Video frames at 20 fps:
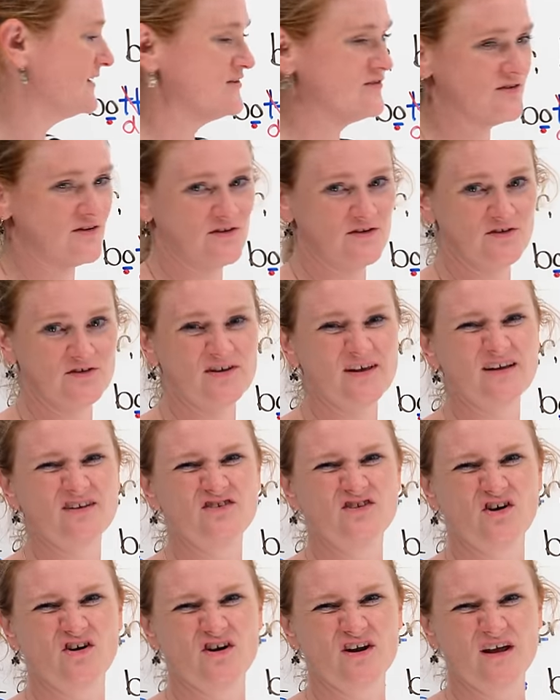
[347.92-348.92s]
make sure you say
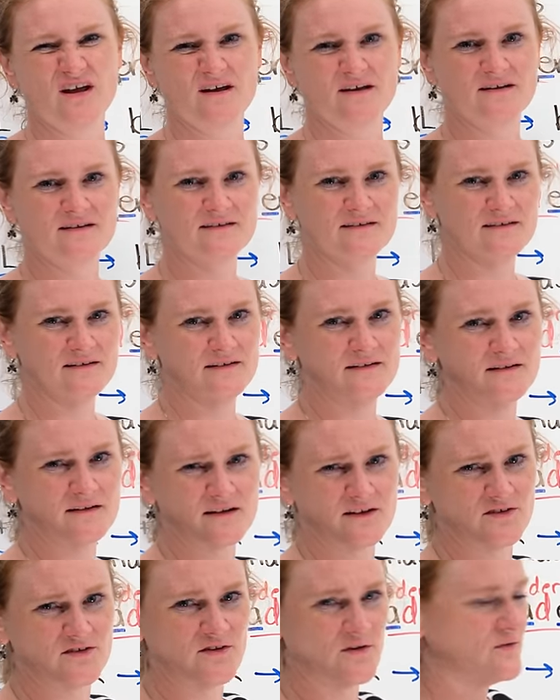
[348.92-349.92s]
dirty
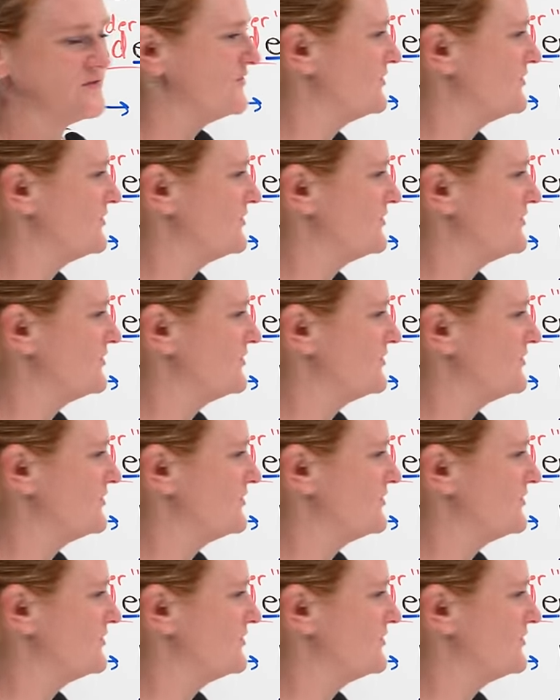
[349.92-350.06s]
because no